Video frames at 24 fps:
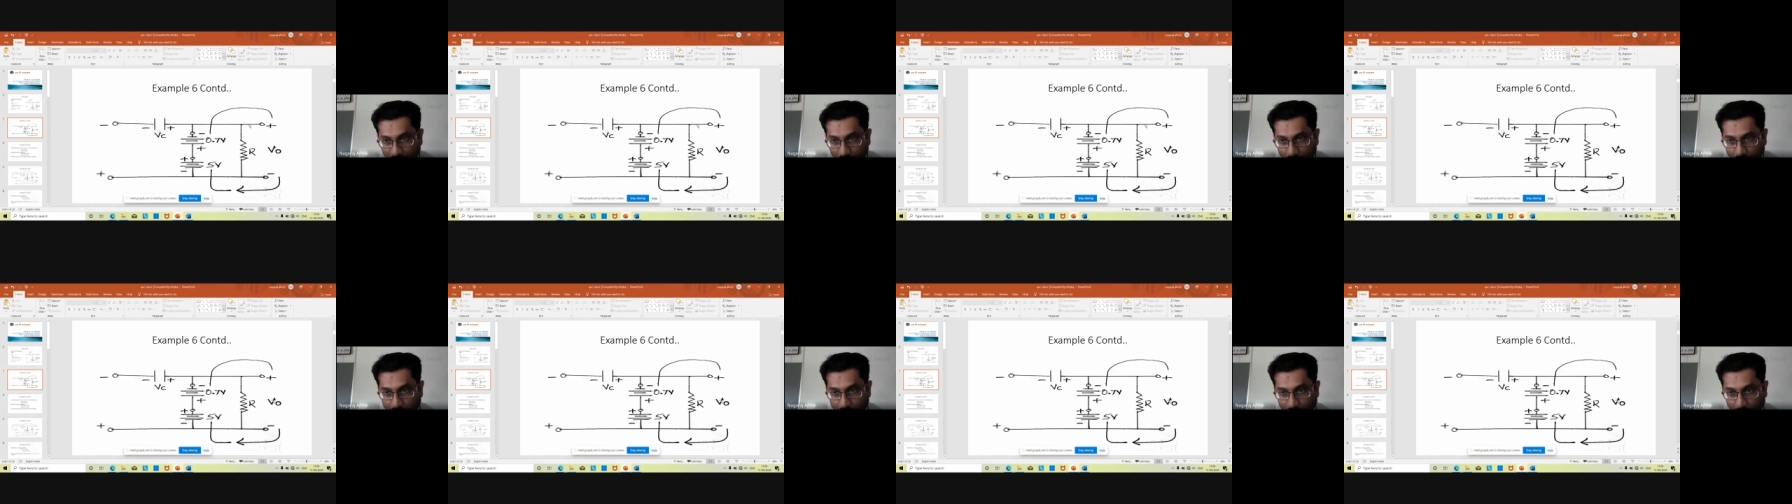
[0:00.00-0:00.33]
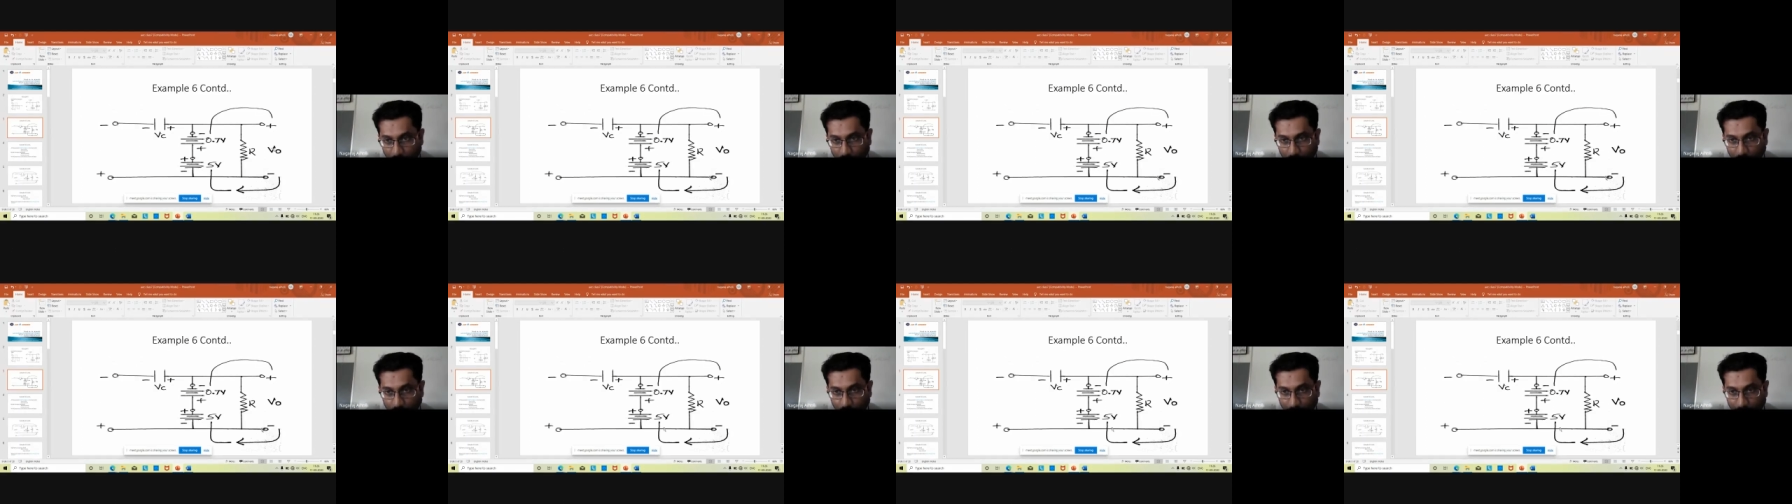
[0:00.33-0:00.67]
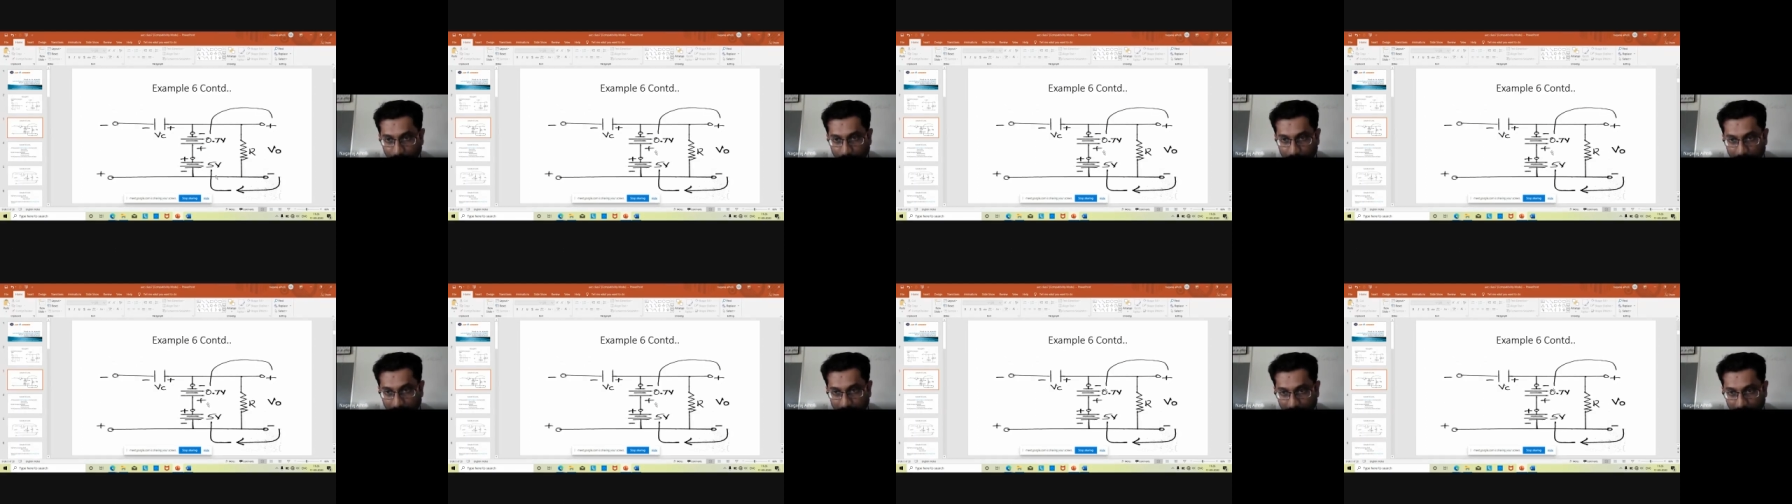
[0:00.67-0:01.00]
output
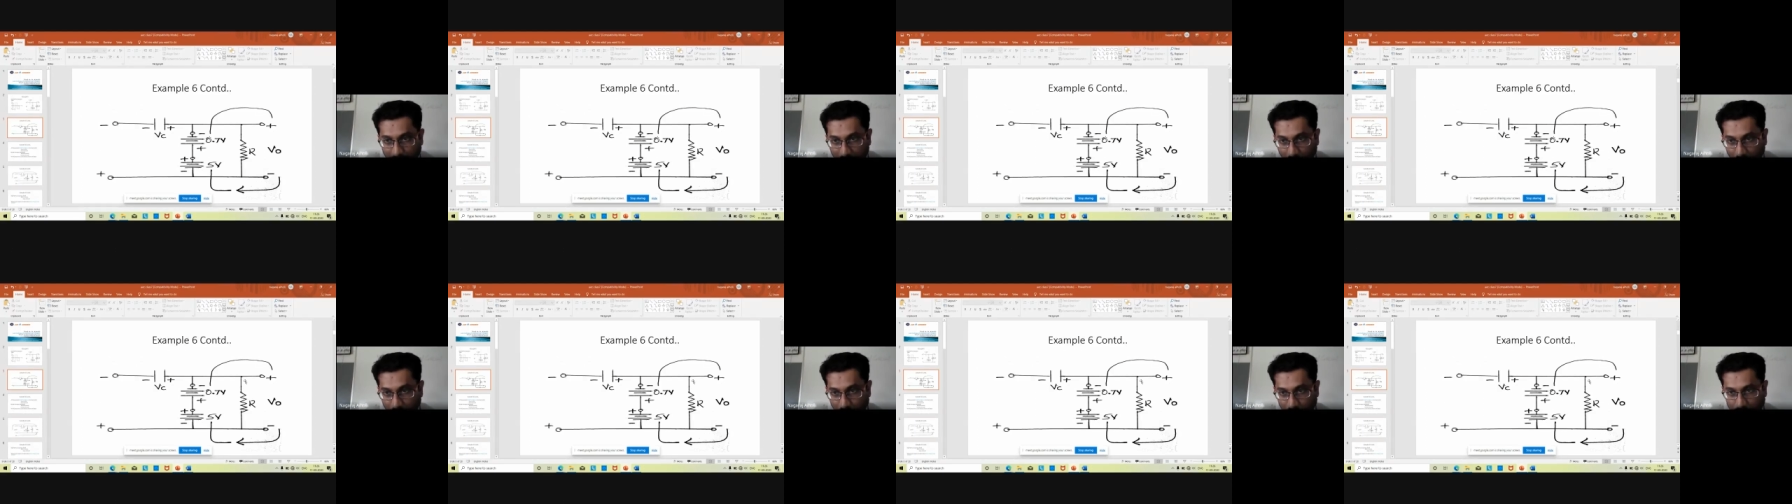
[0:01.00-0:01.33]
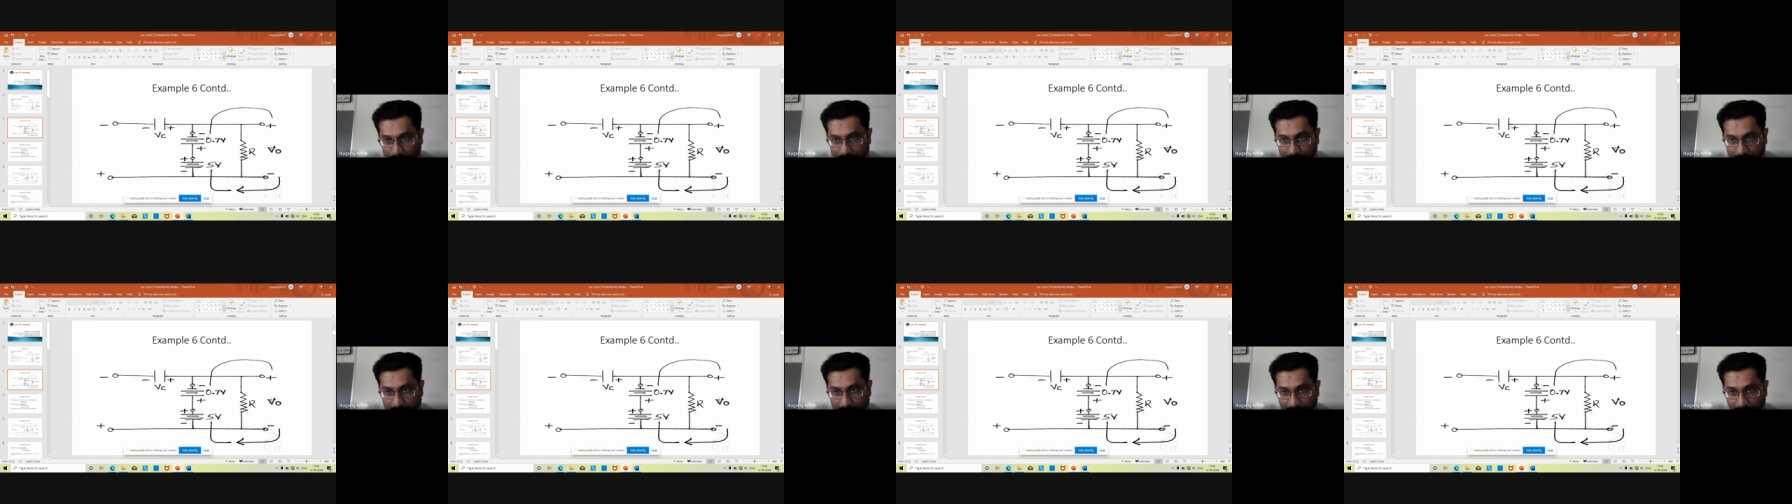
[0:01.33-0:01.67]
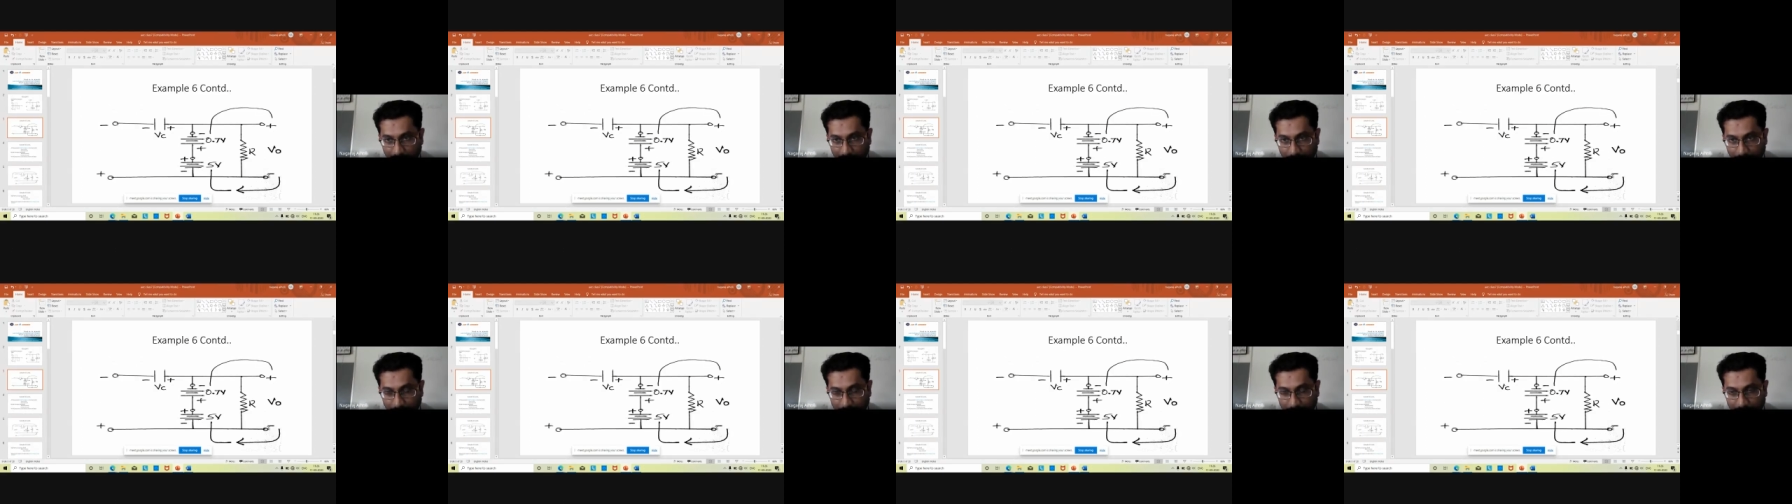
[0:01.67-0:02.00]
loop, output side.